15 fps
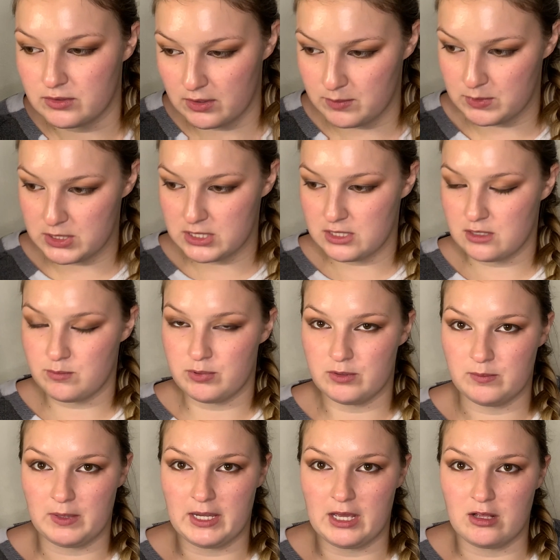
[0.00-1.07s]
I'm just gonna put
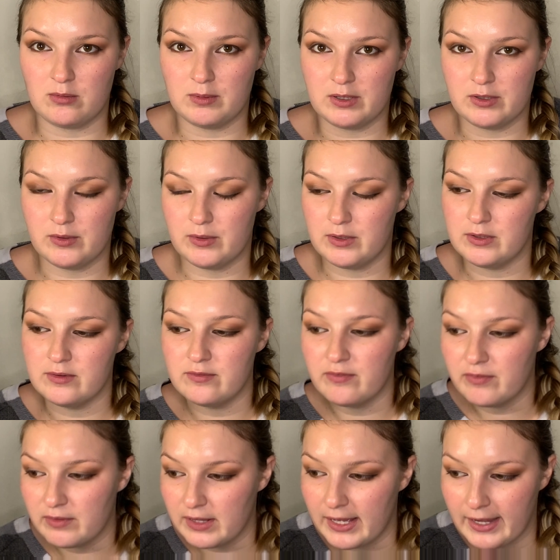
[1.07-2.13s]
my elbow
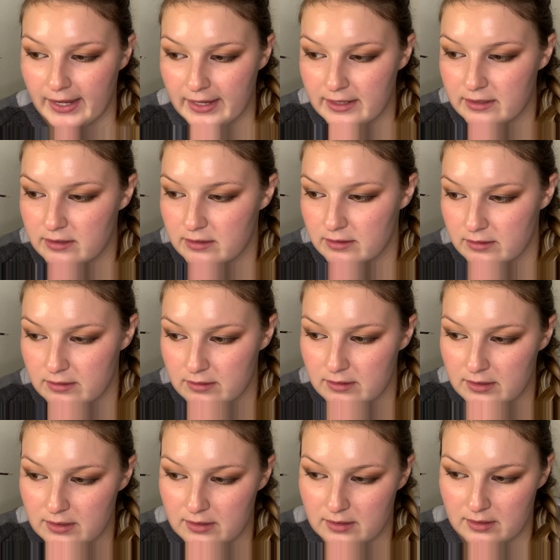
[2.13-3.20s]
flat,
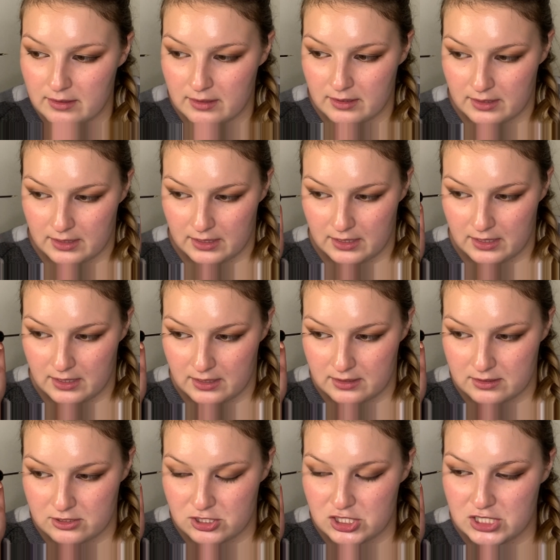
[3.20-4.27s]

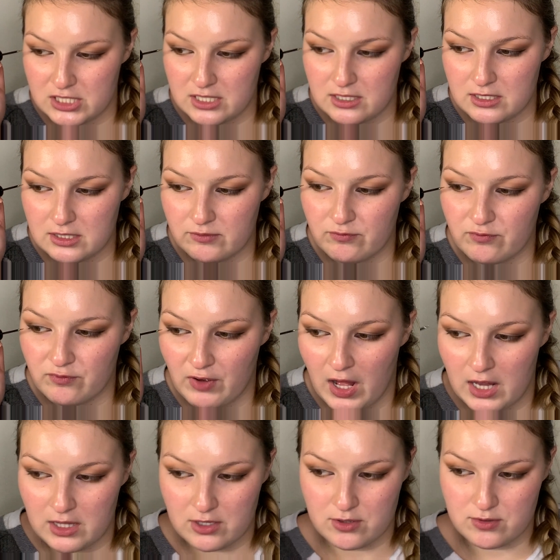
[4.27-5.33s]
and she
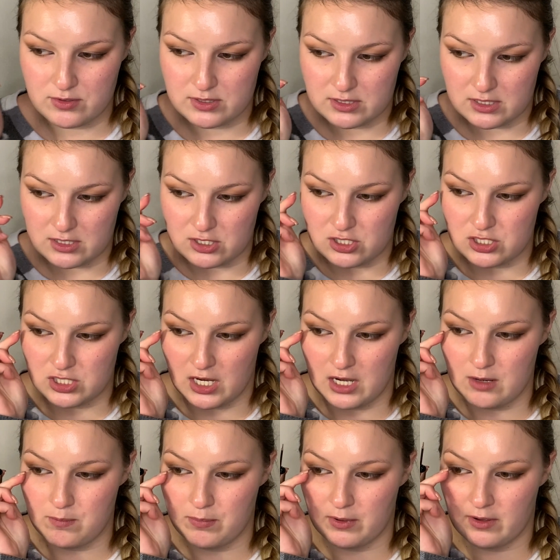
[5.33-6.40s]
follows the
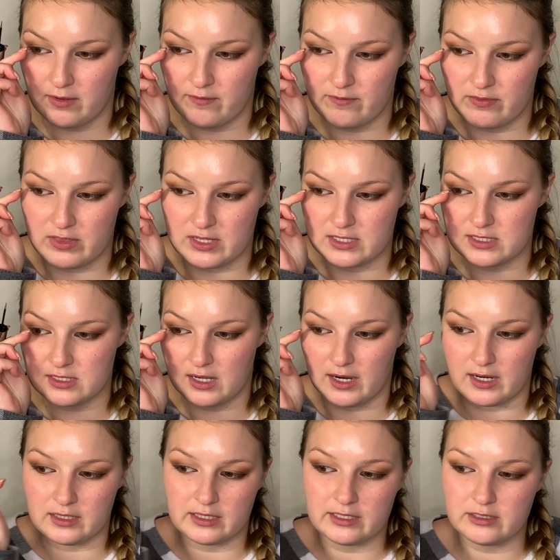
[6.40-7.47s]
shape of this
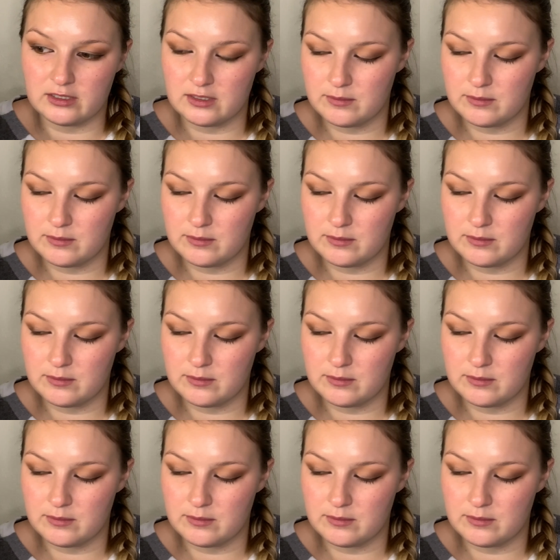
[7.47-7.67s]
eyeliner.